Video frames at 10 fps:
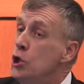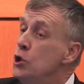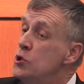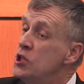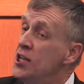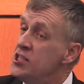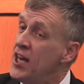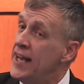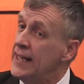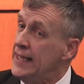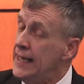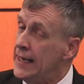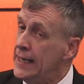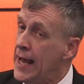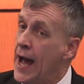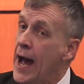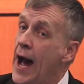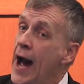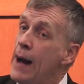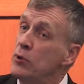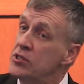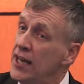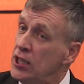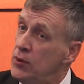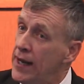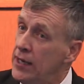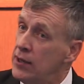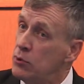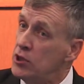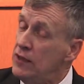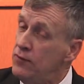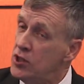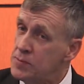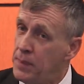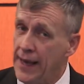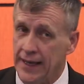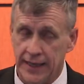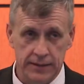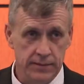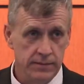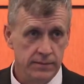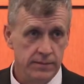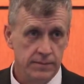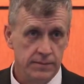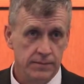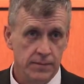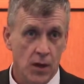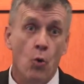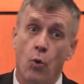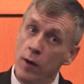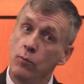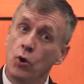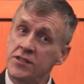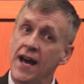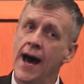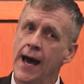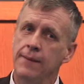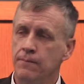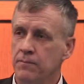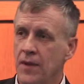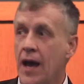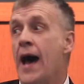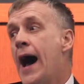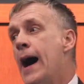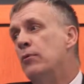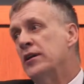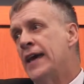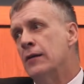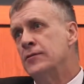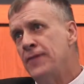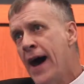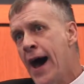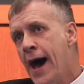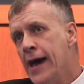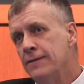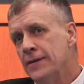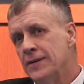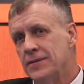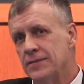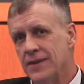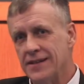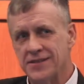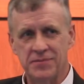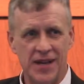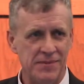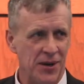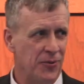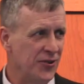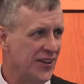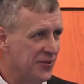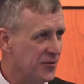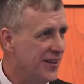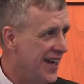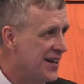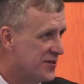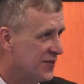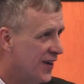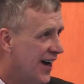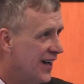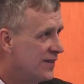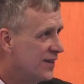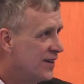You touch that again, I'm going to take you out here, I'm going to give you a spanking. One more time, I'm going to count to 5. Sometimes I wonder if they can really count to 5.